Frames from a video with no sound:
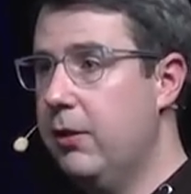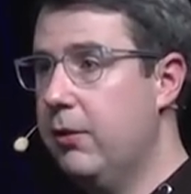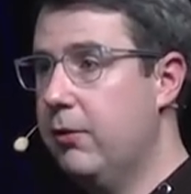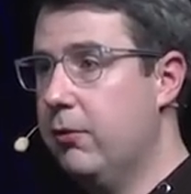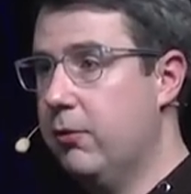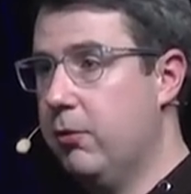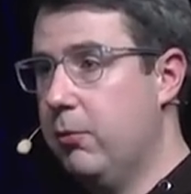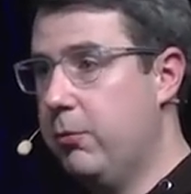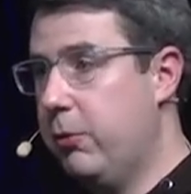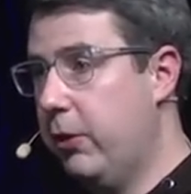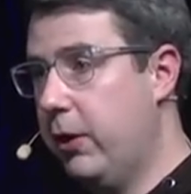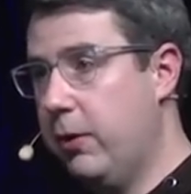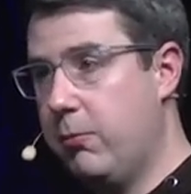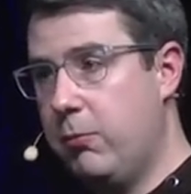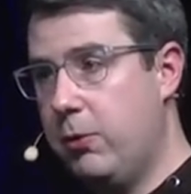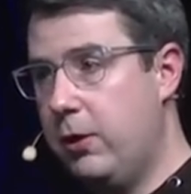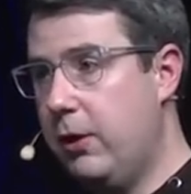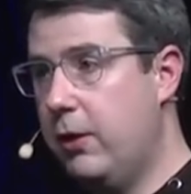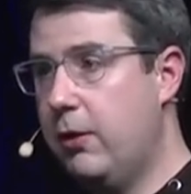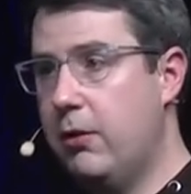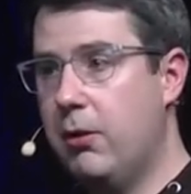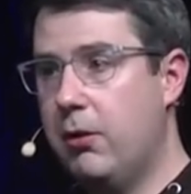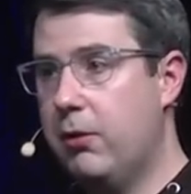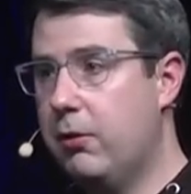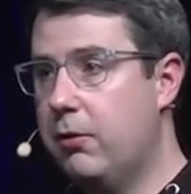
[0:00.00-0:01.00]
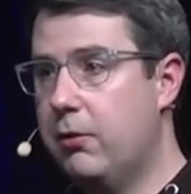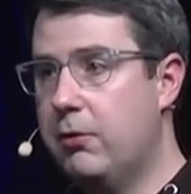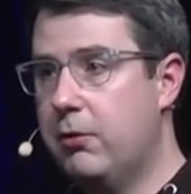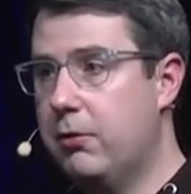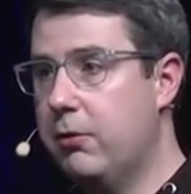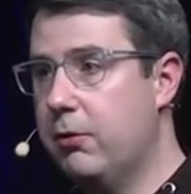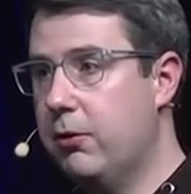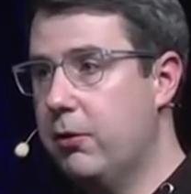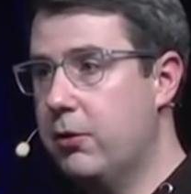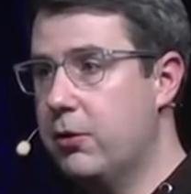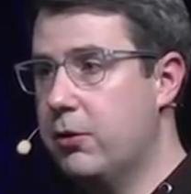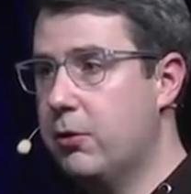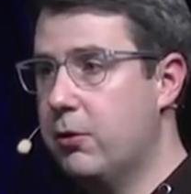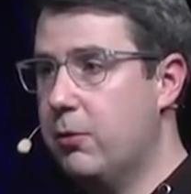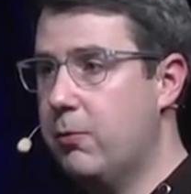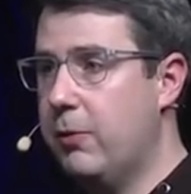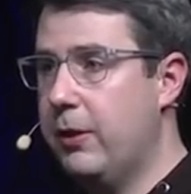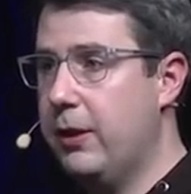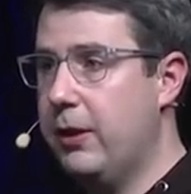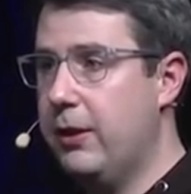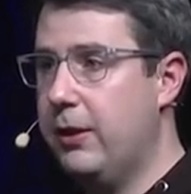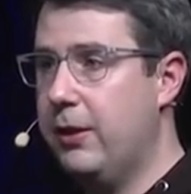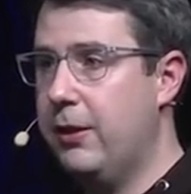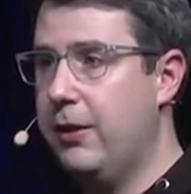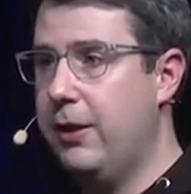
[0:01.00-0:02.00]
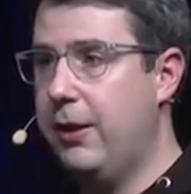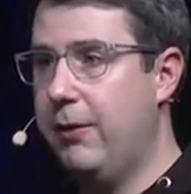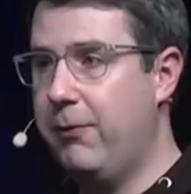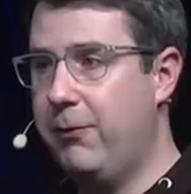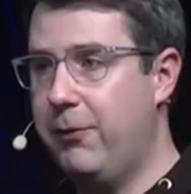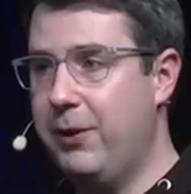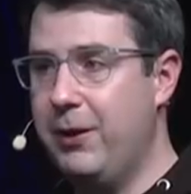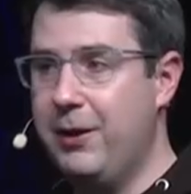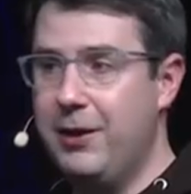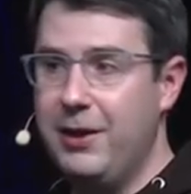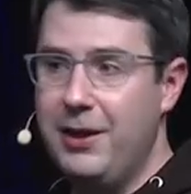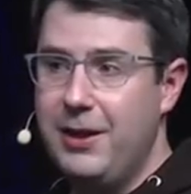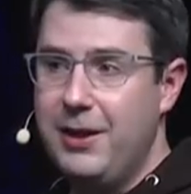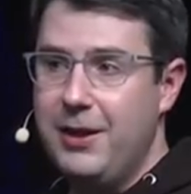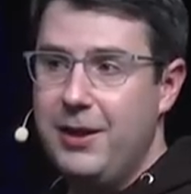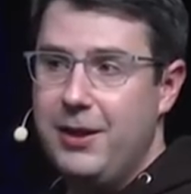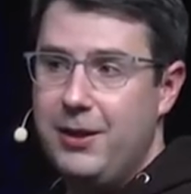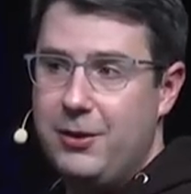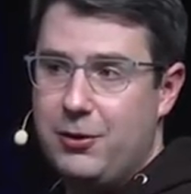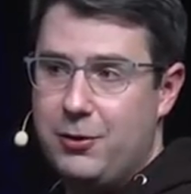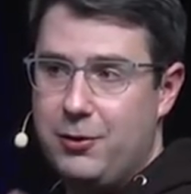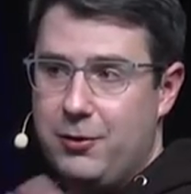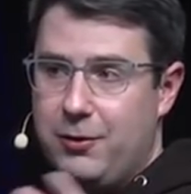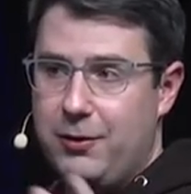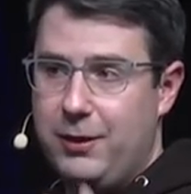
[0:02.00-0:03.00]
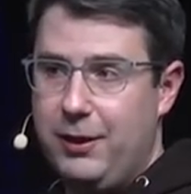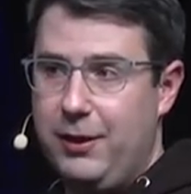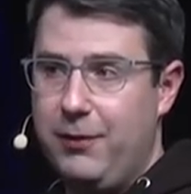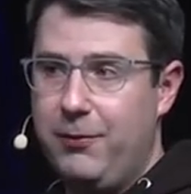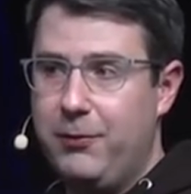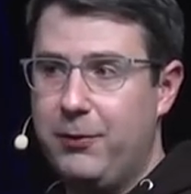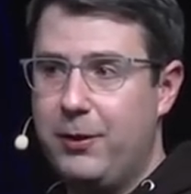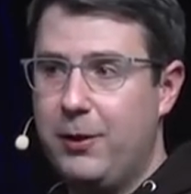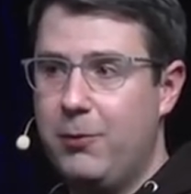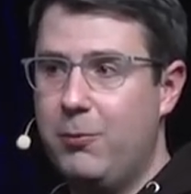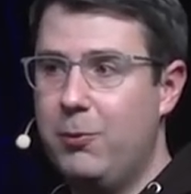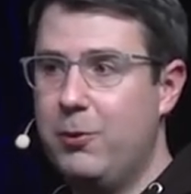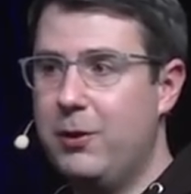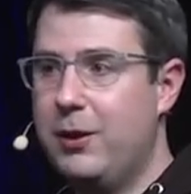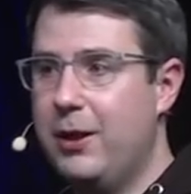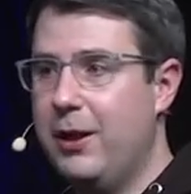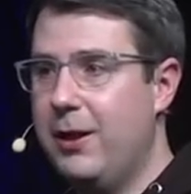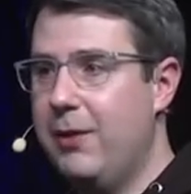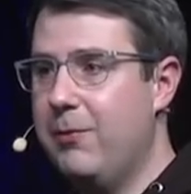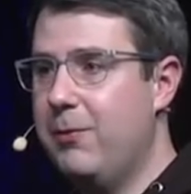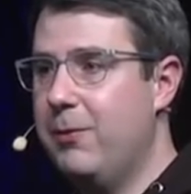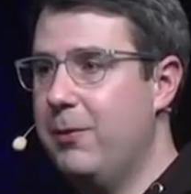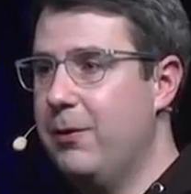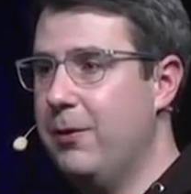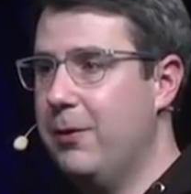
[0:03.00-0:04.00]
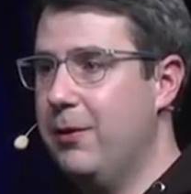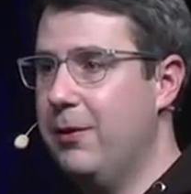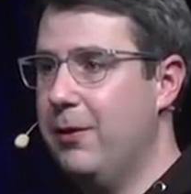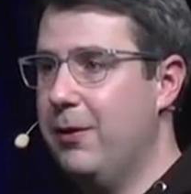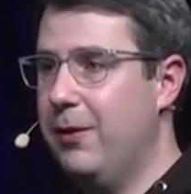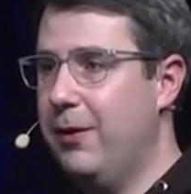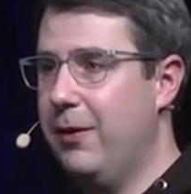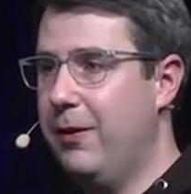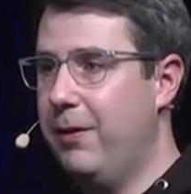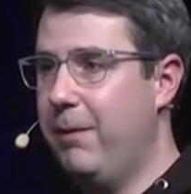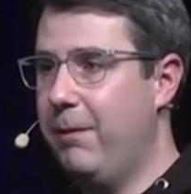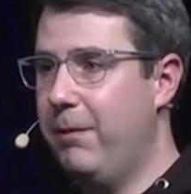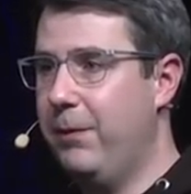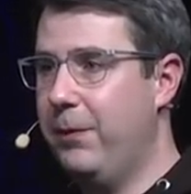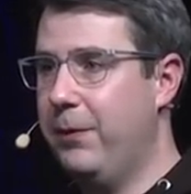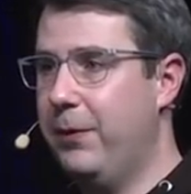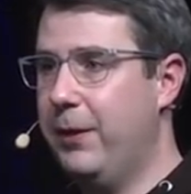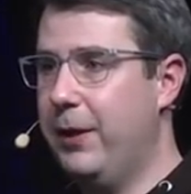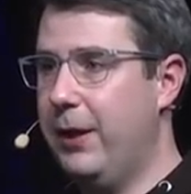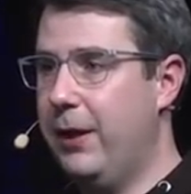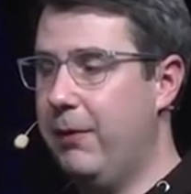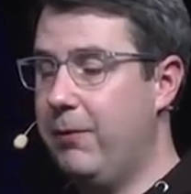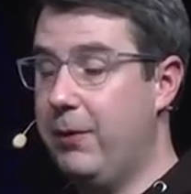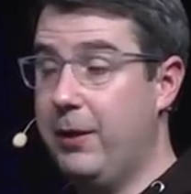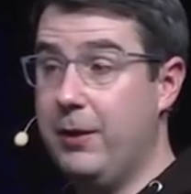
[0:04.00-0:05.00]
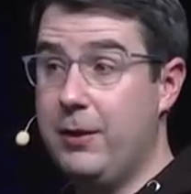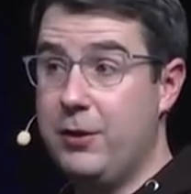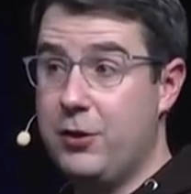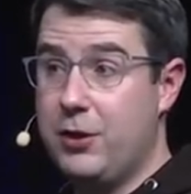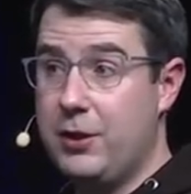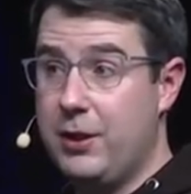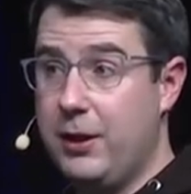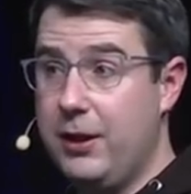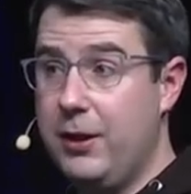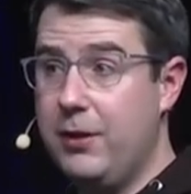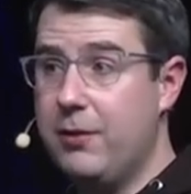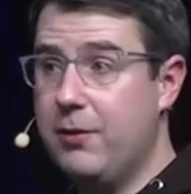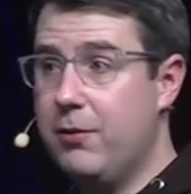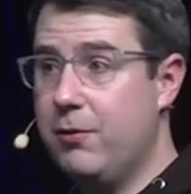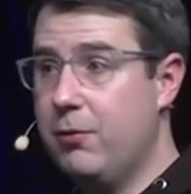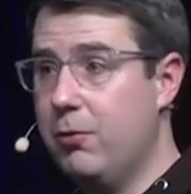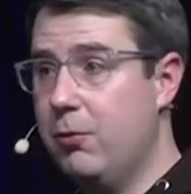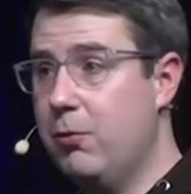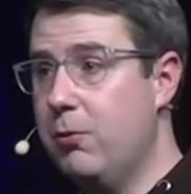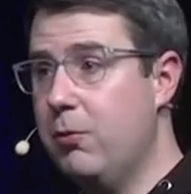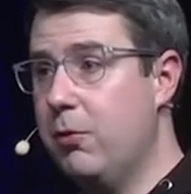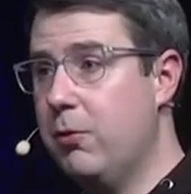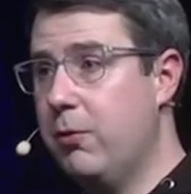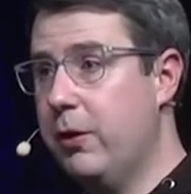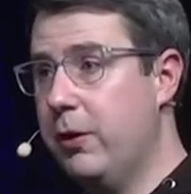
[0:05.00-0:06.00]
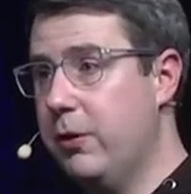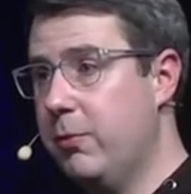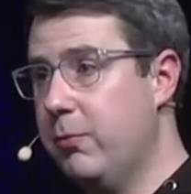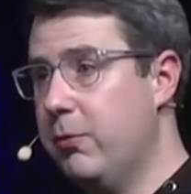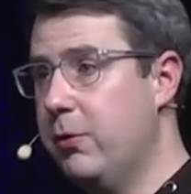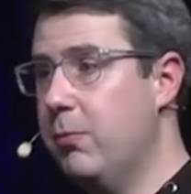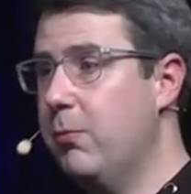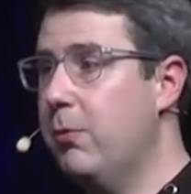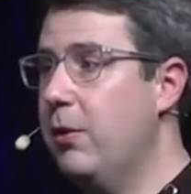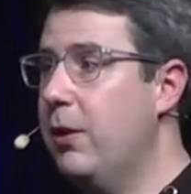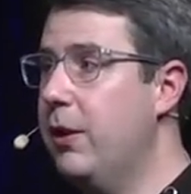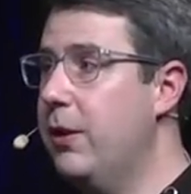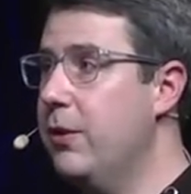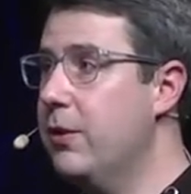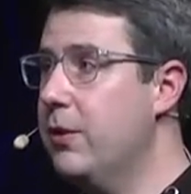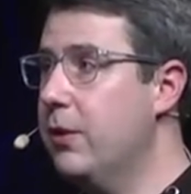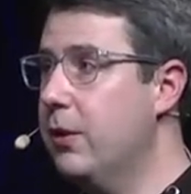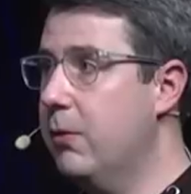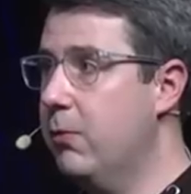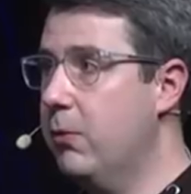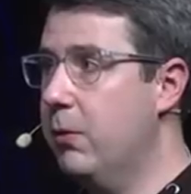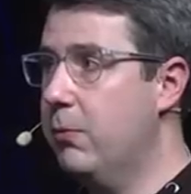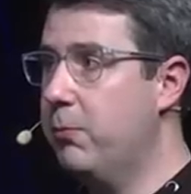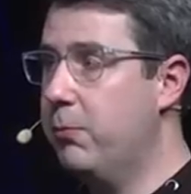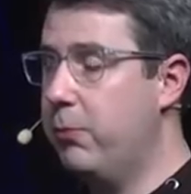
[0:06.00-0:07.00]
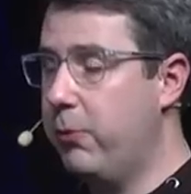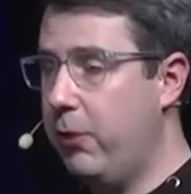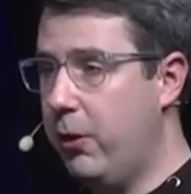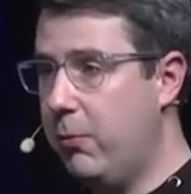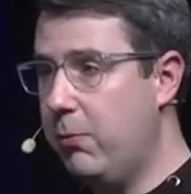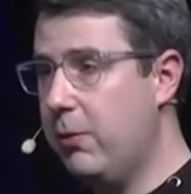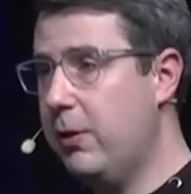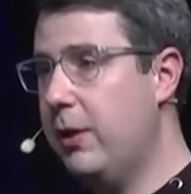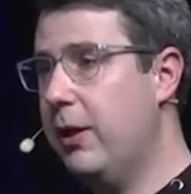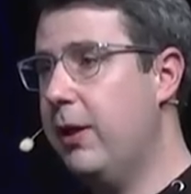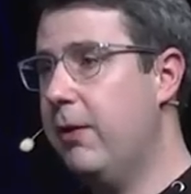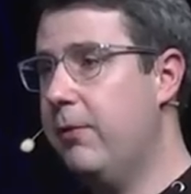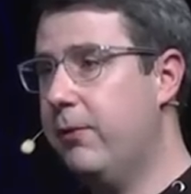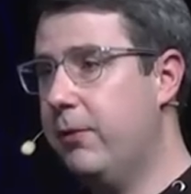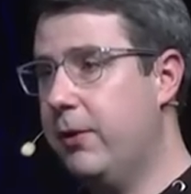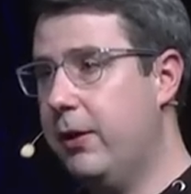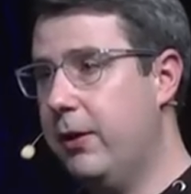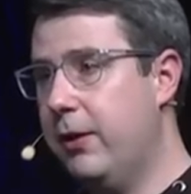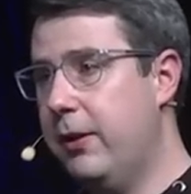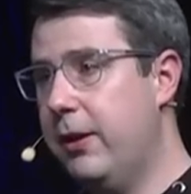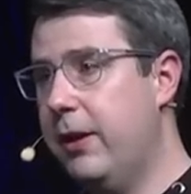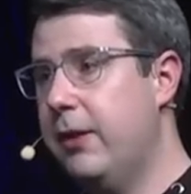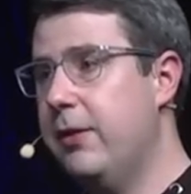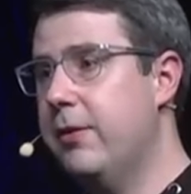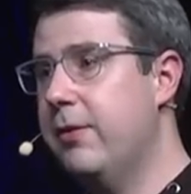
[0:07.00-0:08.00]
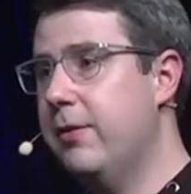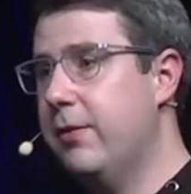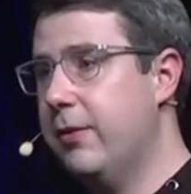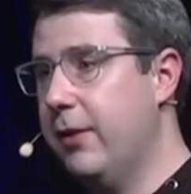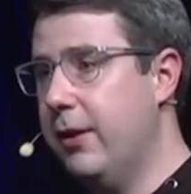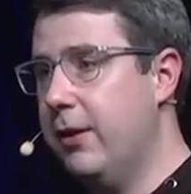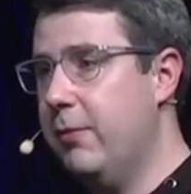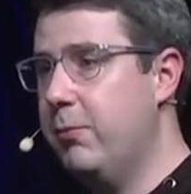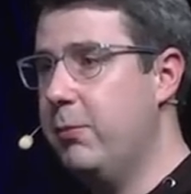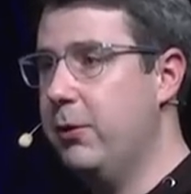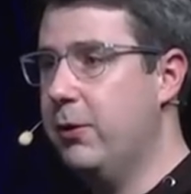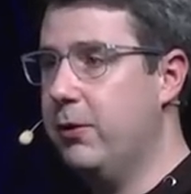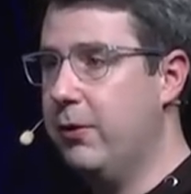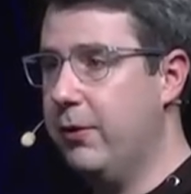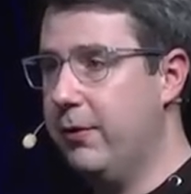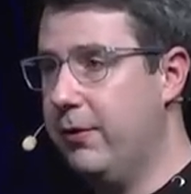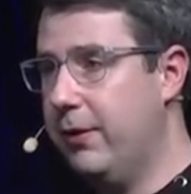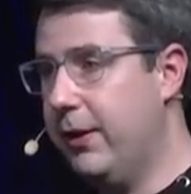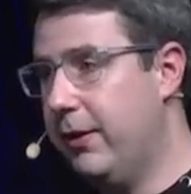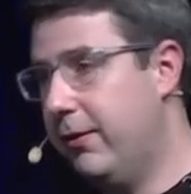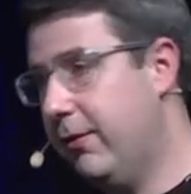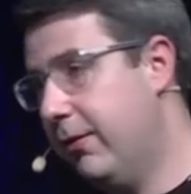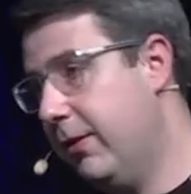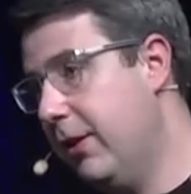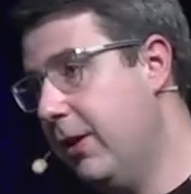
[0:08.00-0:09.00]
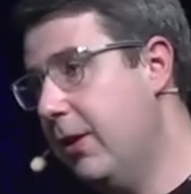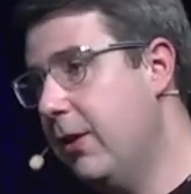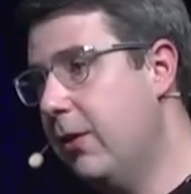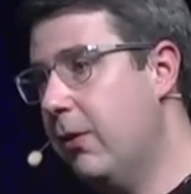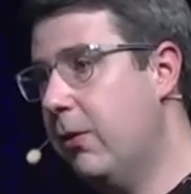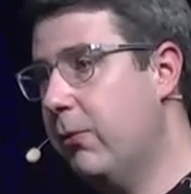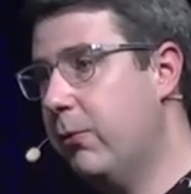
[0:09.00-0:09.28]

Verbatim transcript: So, but I'm really not not sure why they didn't. I think just if they would have a, uh, um, have had this chance to do a quantum simulation, they would probably have done that instead, because that's yeah.